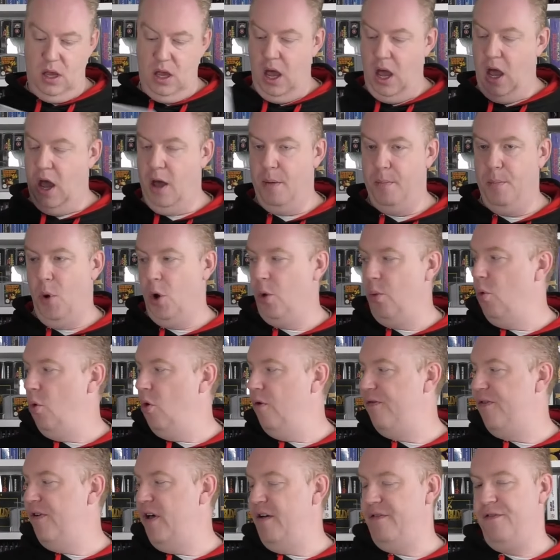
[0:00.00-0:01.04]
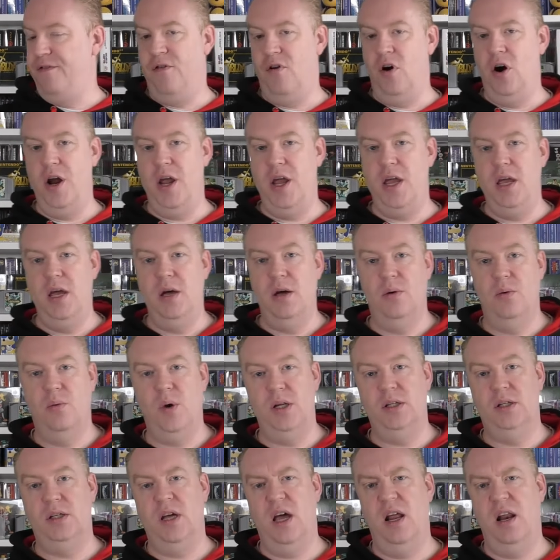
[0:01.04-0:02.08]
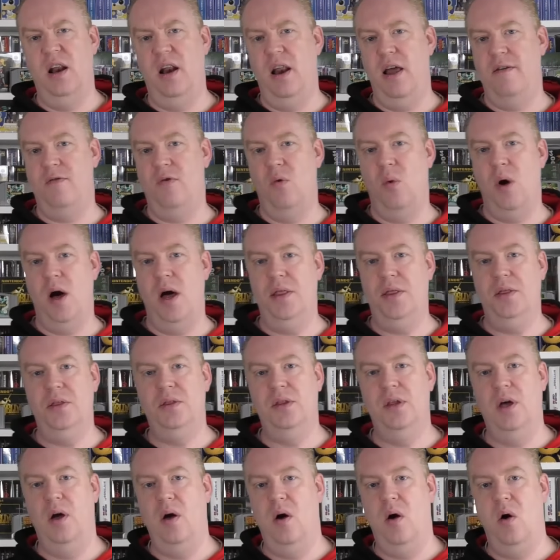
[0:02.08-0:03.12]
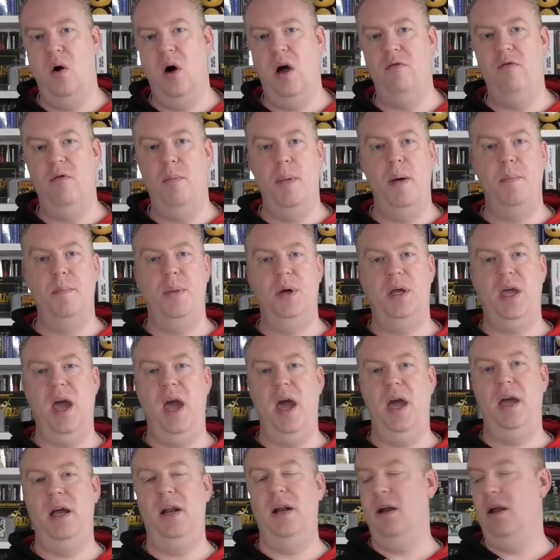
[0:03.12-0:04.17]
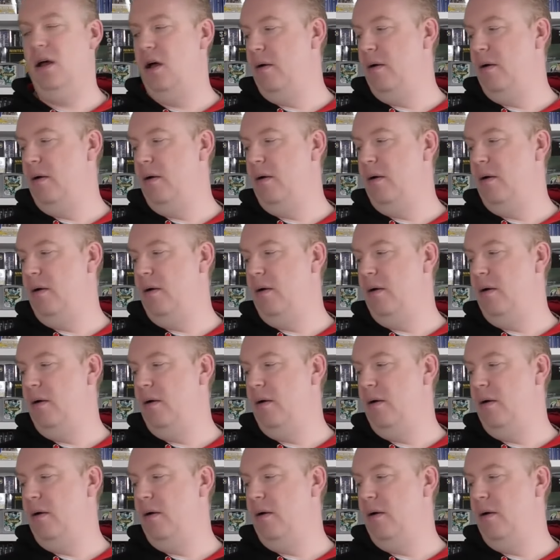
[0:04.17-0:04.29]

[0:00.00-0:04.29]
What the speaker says: Modern Warfare 3, once again another one that I remember getting.